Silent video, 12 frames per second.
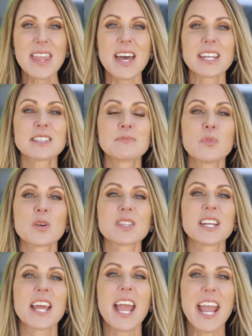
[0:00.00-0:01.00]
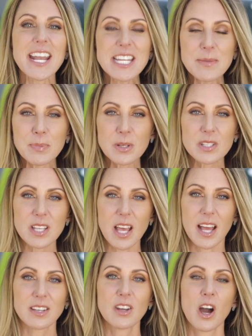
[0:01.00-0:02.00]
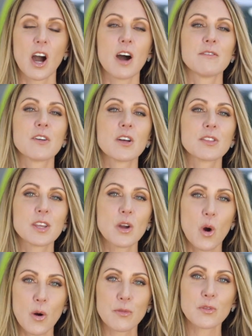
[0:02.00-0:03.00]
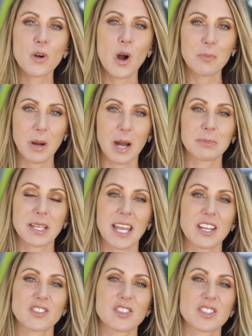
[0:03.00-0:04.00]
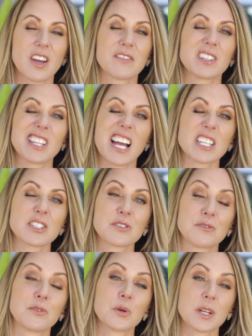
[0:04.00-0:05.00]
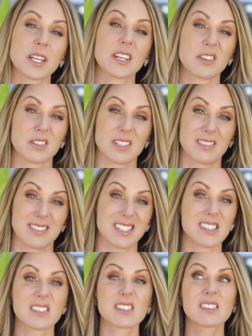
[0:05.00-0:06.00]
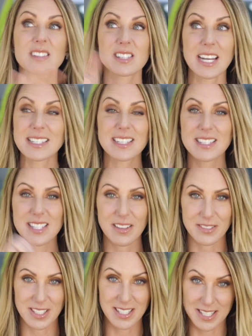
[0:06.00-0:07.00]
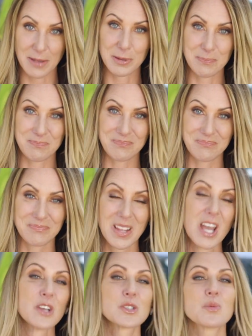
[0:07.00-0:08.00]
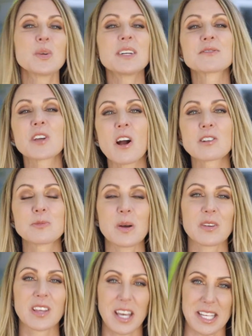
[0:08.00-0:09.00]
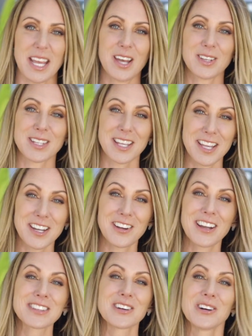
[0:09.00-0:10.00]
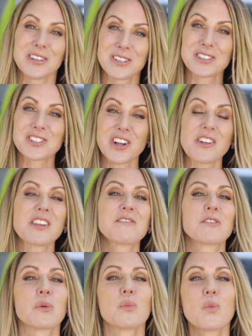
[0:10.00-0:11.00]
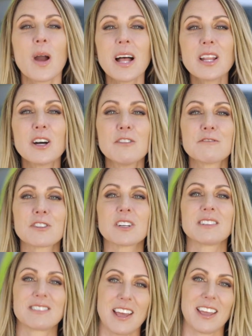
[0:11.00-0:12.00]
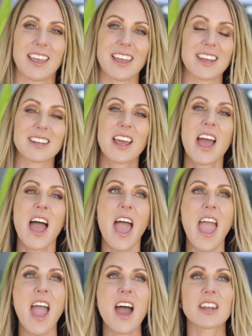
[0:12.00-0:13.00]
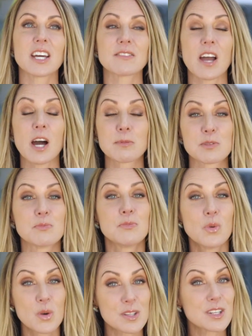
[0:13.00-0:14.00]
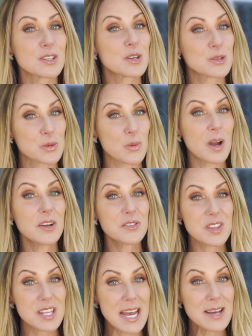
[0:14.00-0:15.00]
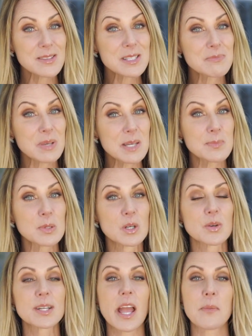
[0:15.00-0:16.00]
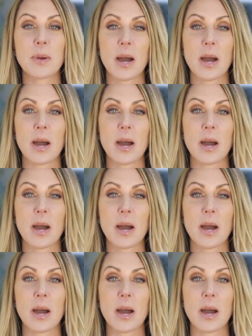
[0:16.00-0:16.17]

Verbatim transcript: That is more than 80% of the overall publications of the last 40 years, since 1977. So we have talked about gut health here at The Whole Journey for well over a decade and have helped more than 12,000 people create